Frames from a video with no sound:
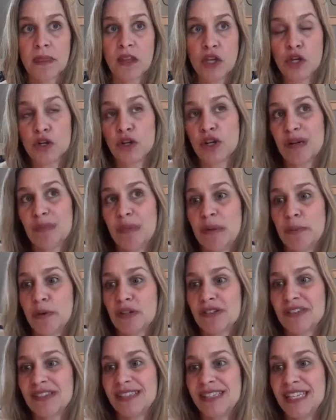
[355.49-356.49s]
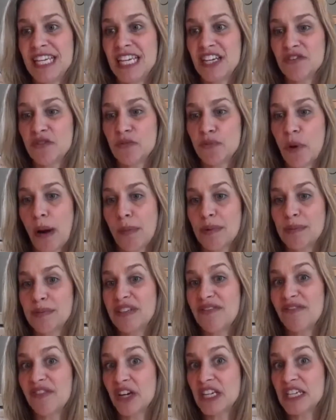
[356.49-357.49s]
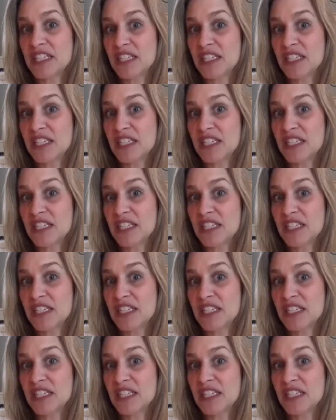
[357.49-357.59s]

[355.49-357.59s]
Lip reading: you're going to be perceived probably very